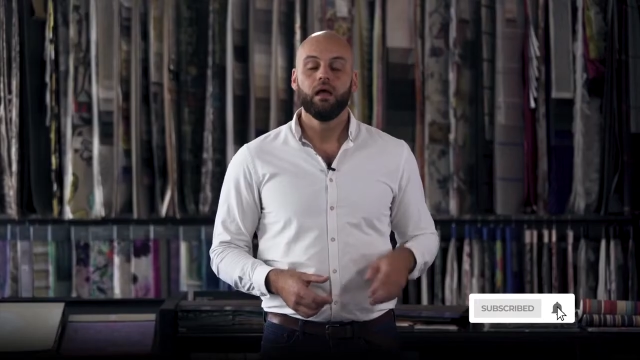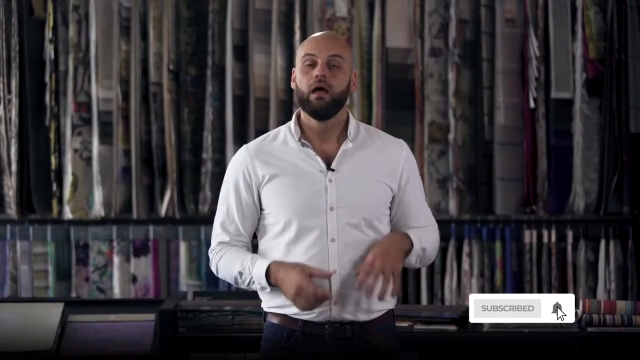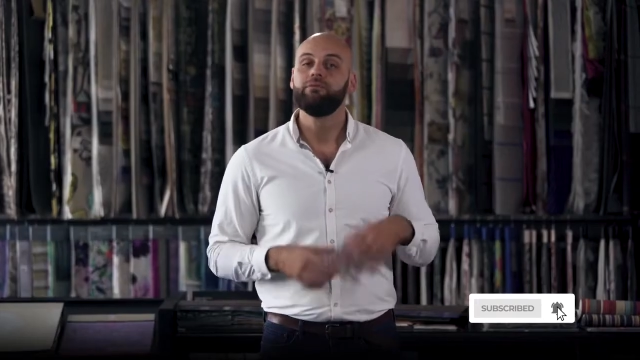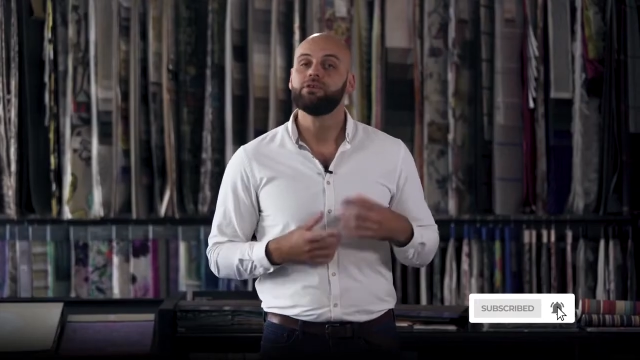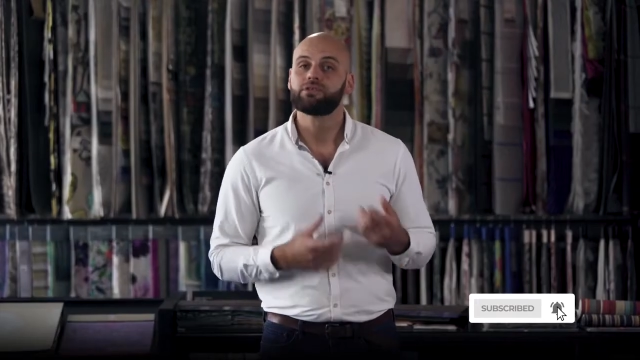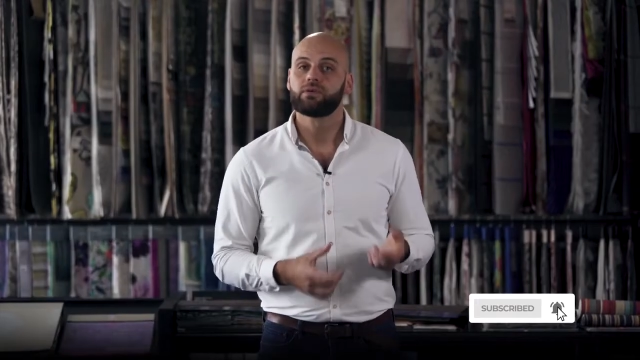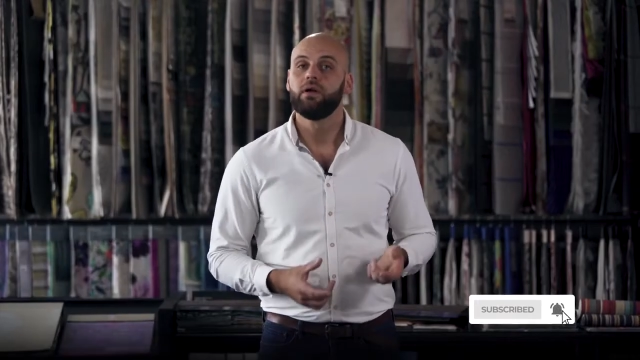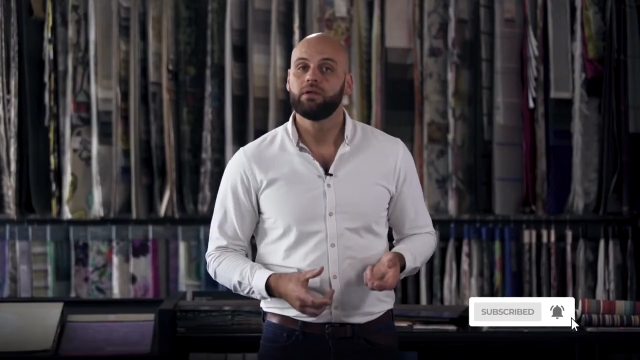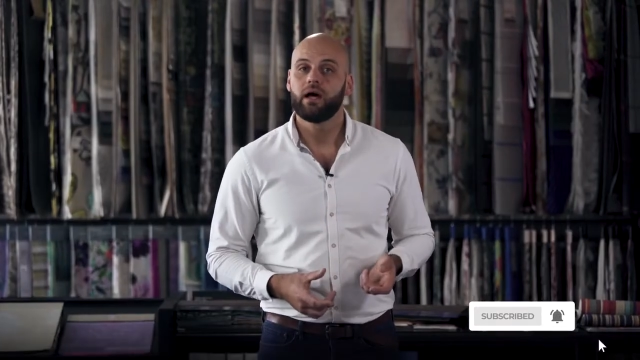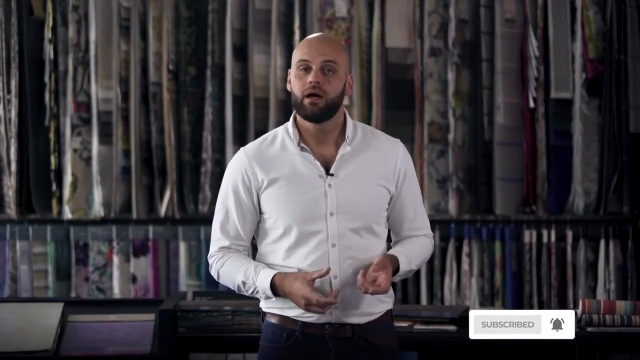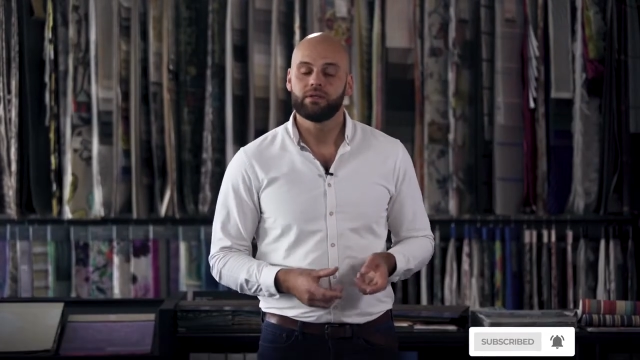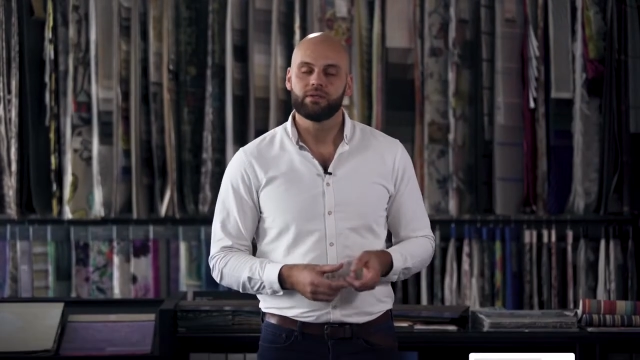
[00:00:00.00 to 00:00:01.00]
If you scroll
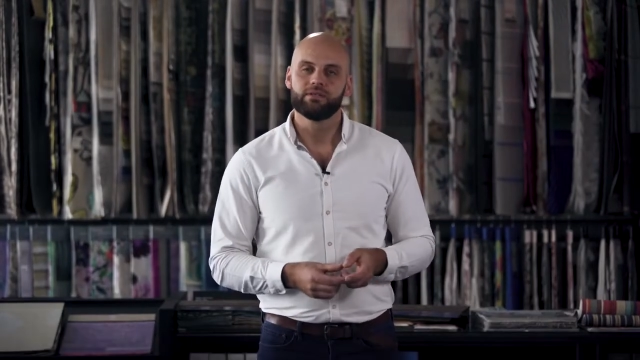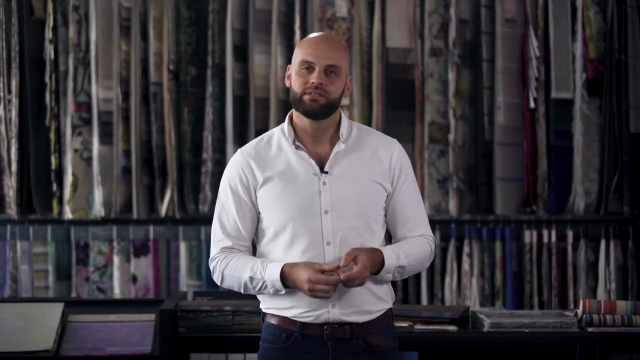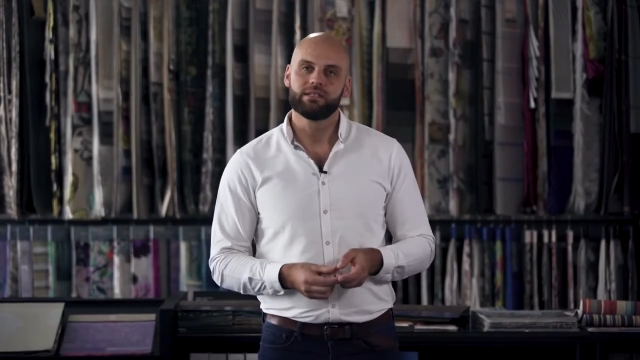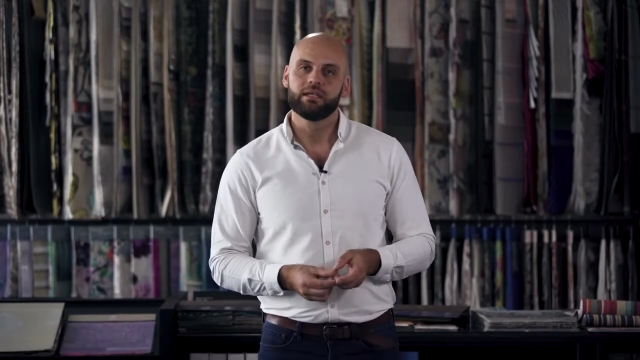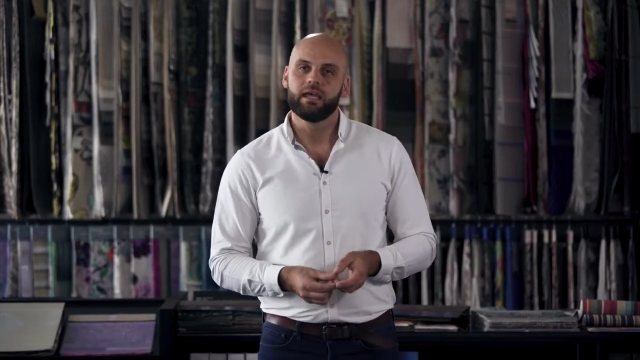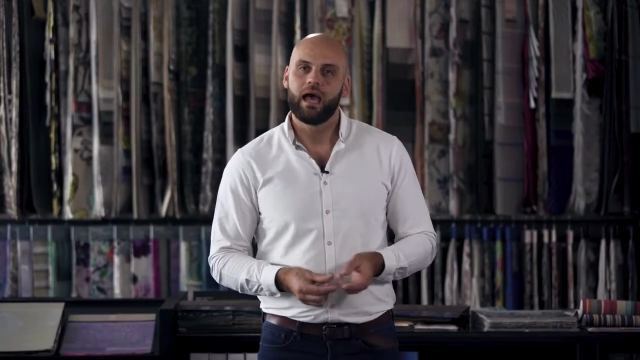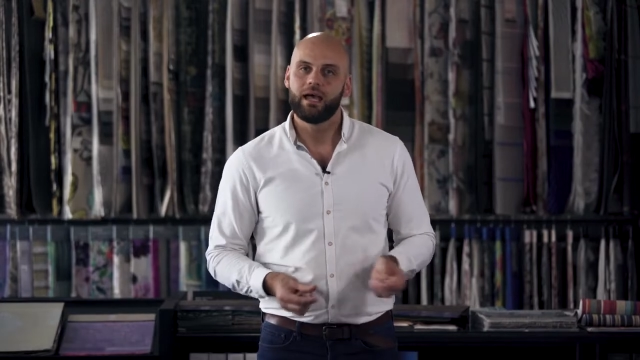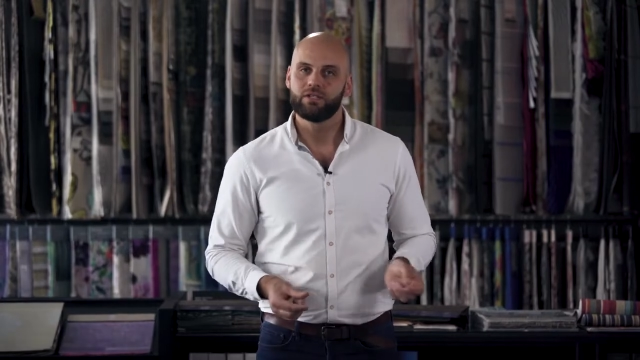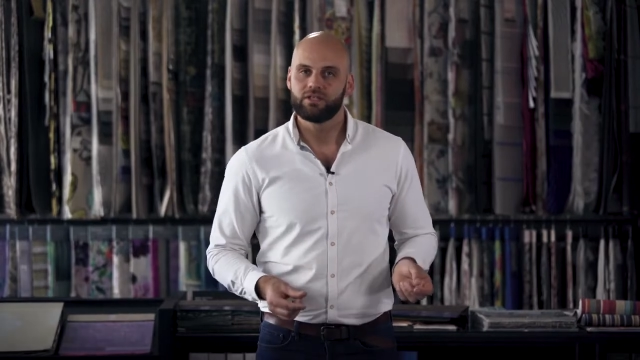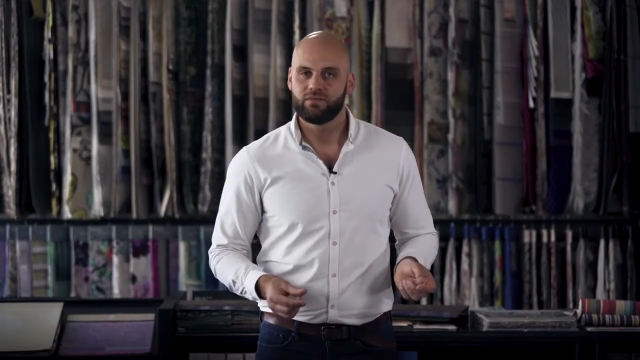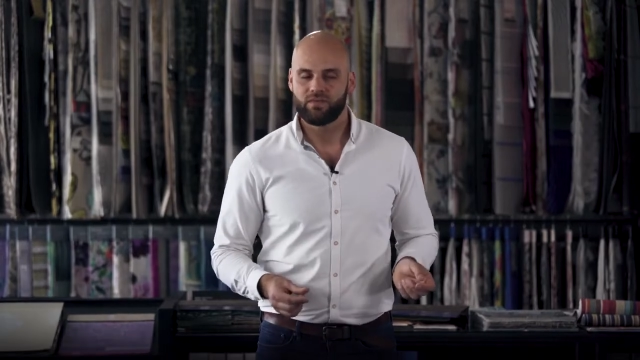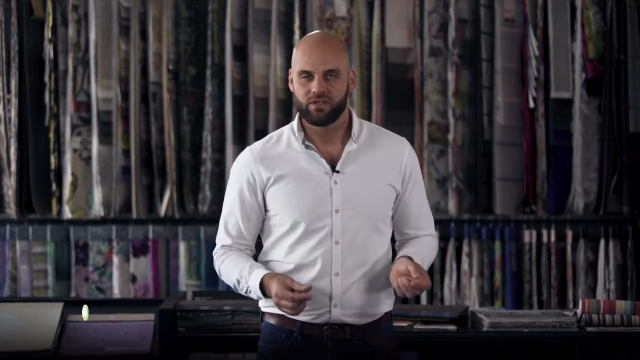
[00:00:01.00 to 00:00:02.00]
down, you'll see
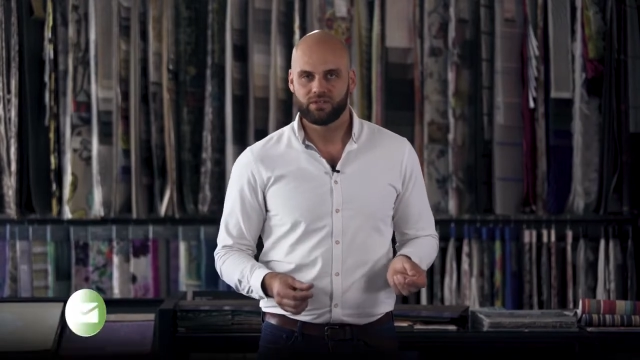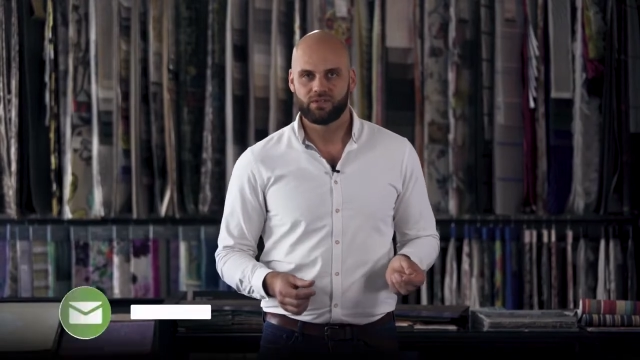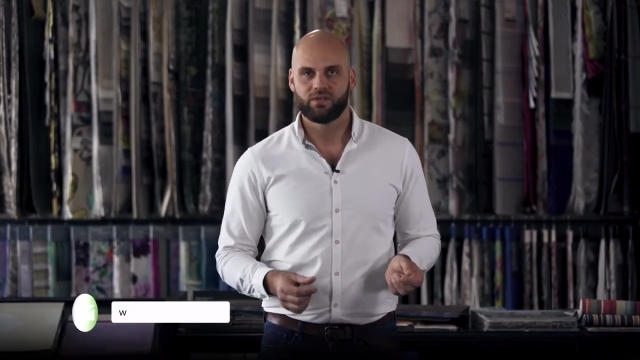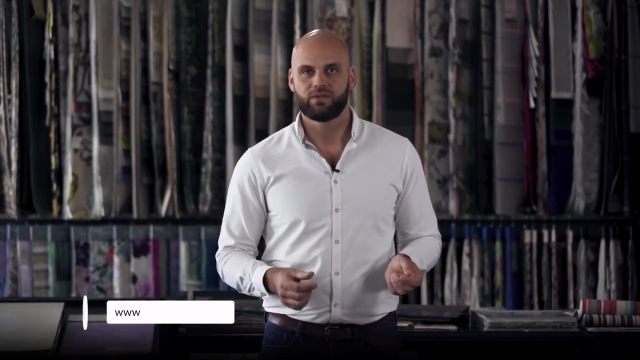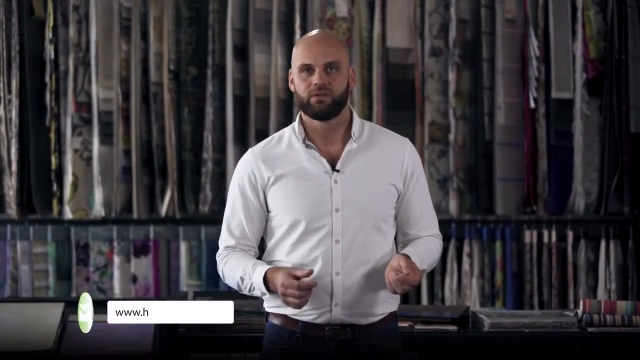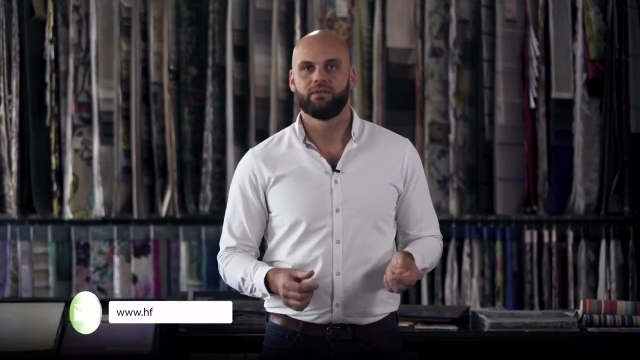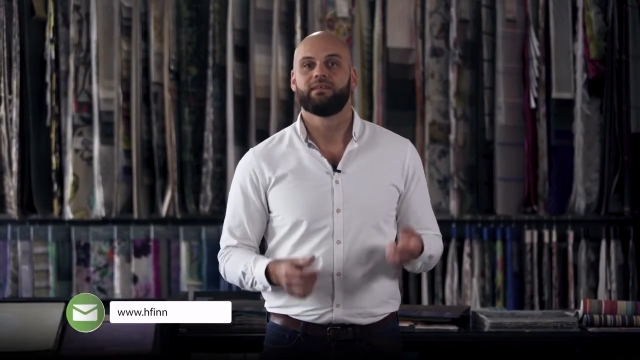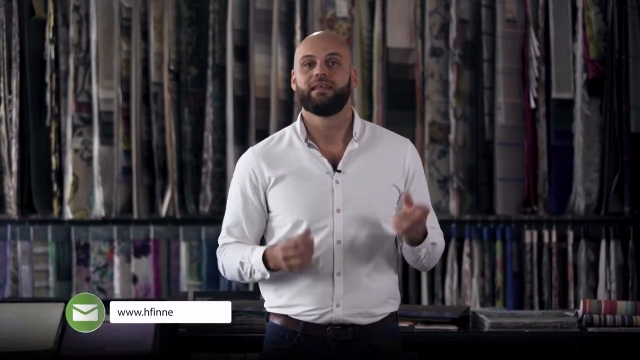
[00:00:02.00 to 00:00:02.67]
HF in a circle.